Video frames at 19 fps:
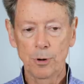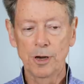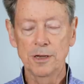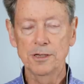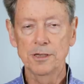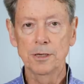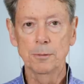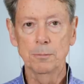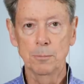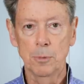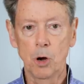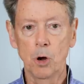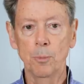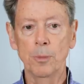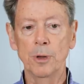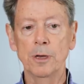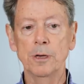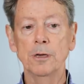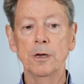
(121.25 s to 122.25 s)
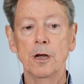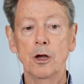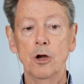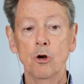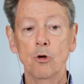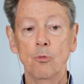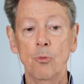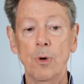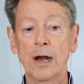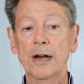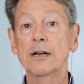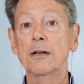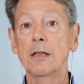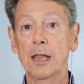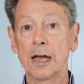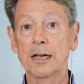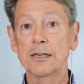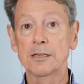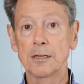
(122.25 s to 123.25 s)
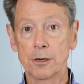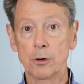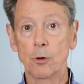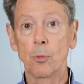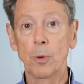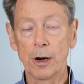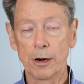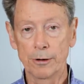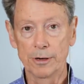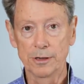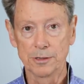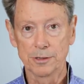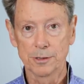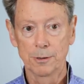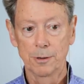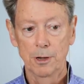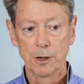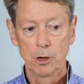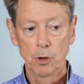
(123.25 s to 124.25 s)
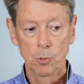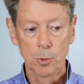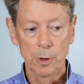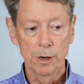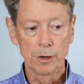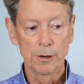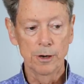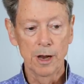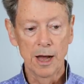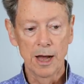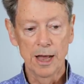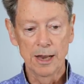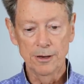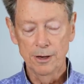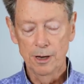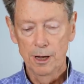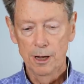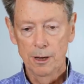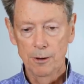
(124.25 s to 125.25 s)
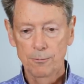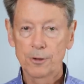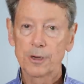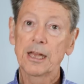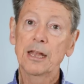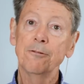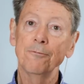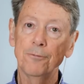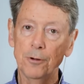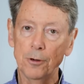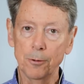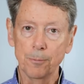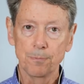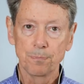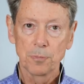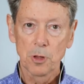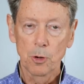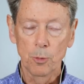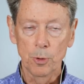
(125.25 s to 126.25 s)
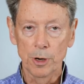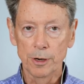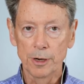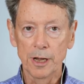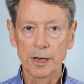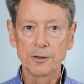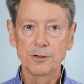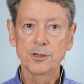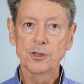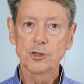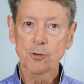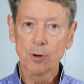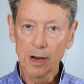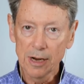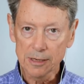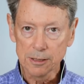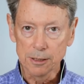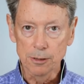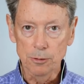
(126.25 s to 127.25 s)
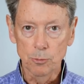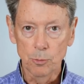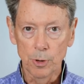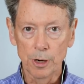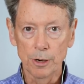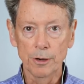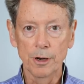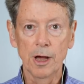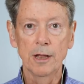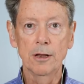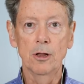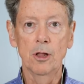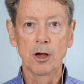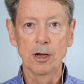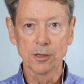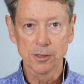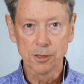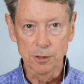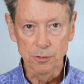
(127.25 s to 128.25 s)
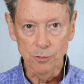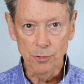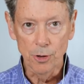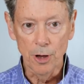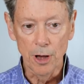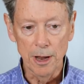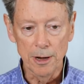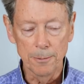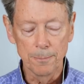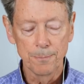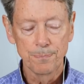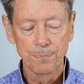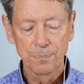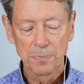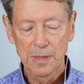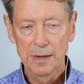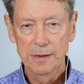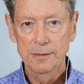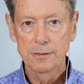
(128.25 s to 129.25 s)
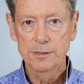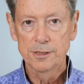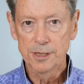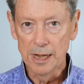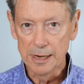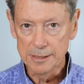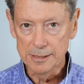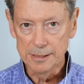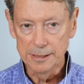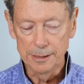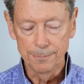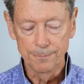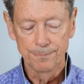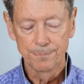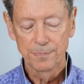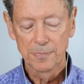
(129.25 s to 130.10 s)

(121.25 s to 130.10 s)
present moment recollected awareness. We are not forgetful. We are not distracted. We are not lost in thought. Sati.